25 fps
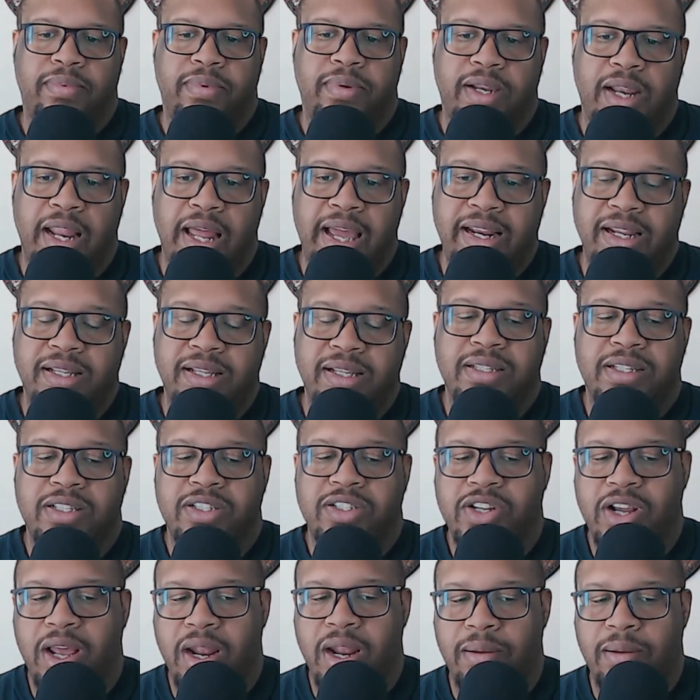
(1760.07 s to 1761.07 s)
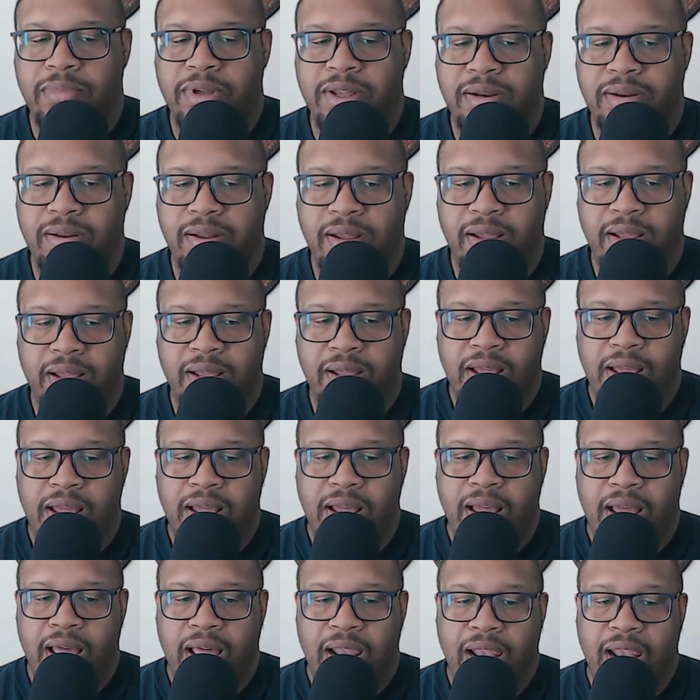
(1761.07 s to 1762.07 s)
Ladies and gentlemen,
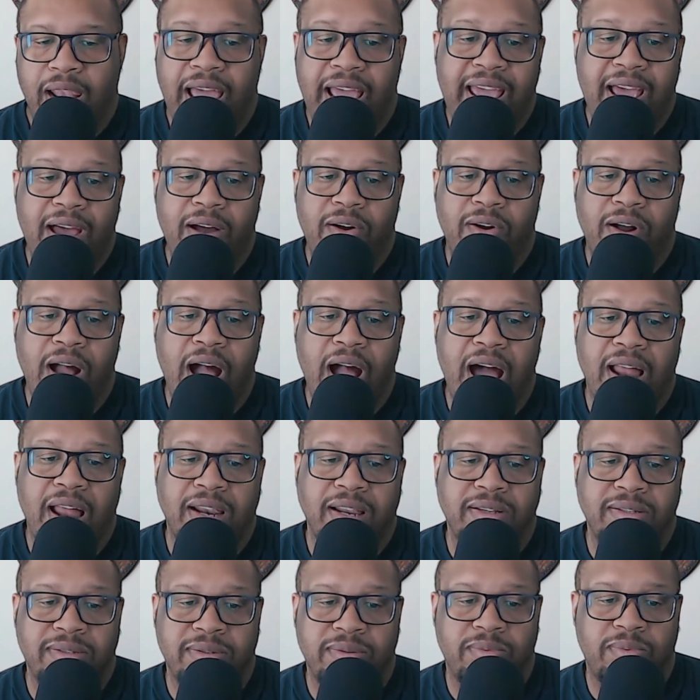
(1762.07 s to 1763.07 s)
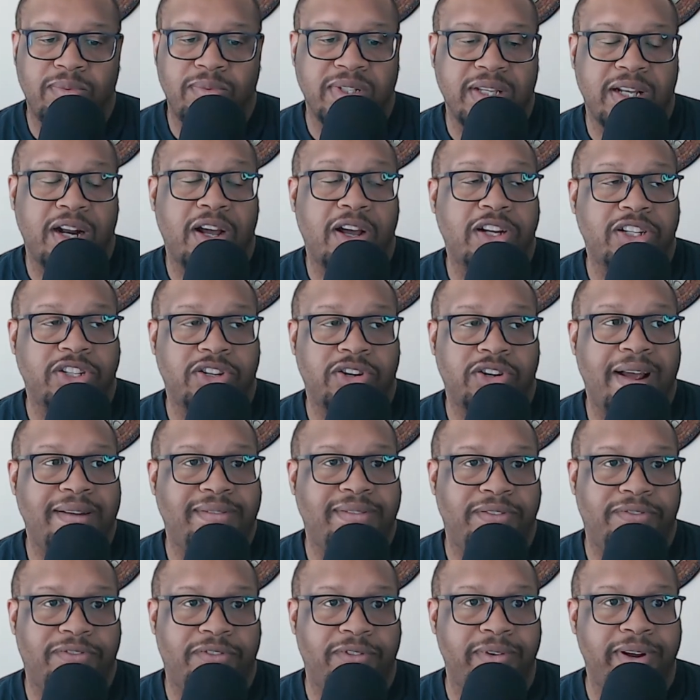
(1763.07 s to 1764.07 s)
Lael Collins was an
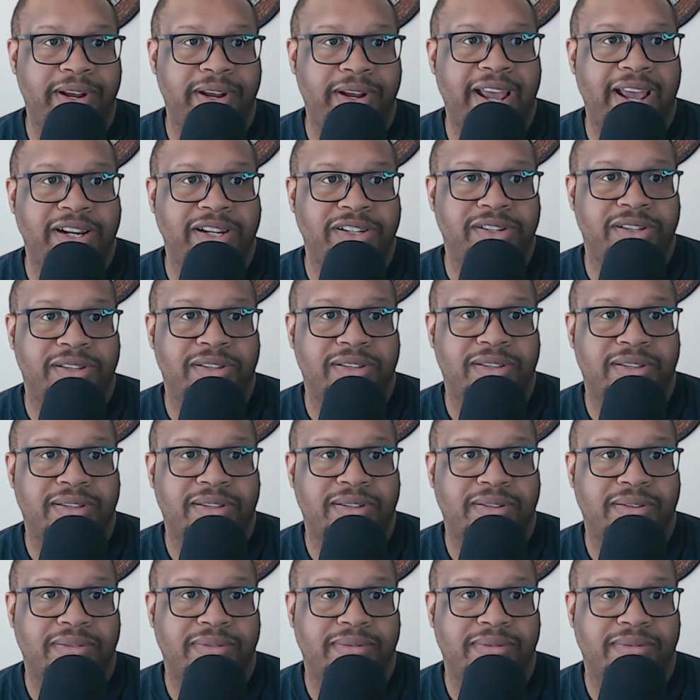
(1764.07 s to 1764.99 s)
undrafted free agent.